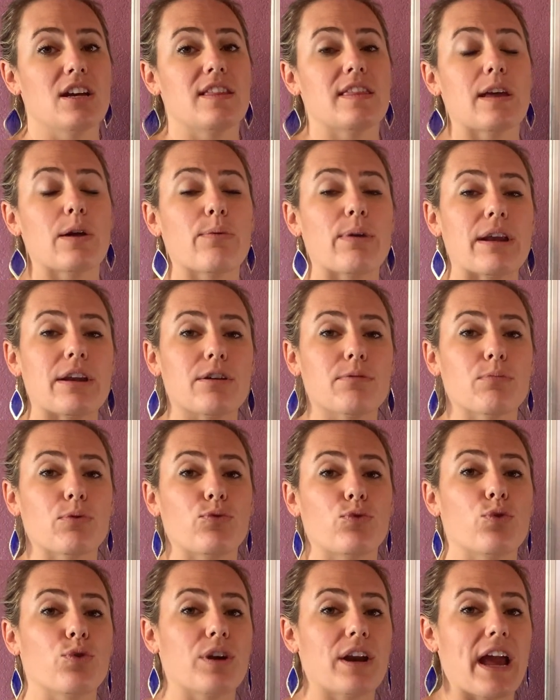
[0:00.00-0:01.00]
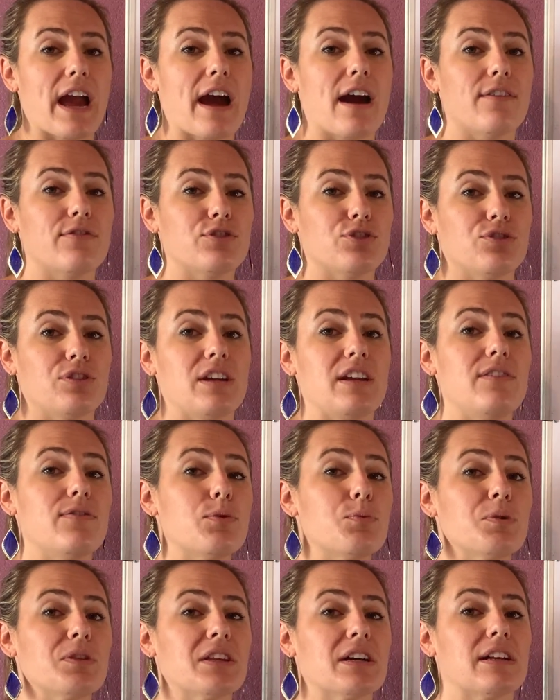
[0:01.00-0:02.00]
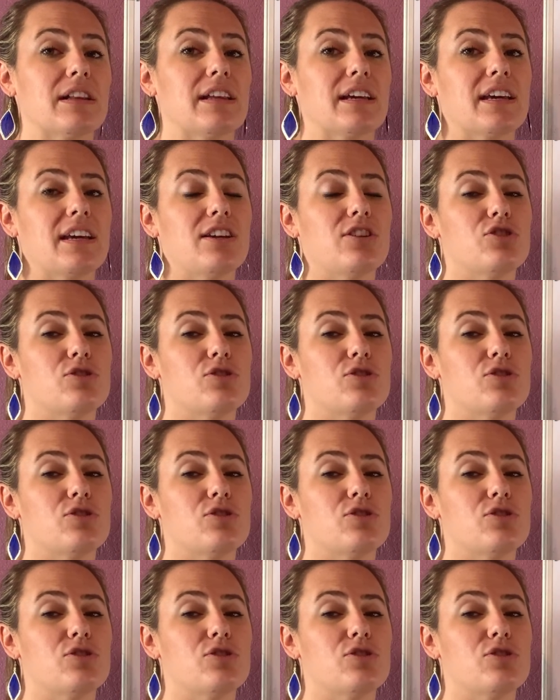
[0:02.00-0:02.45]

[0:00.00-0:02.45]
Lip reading: they weighed her before and after, and even with the clicking,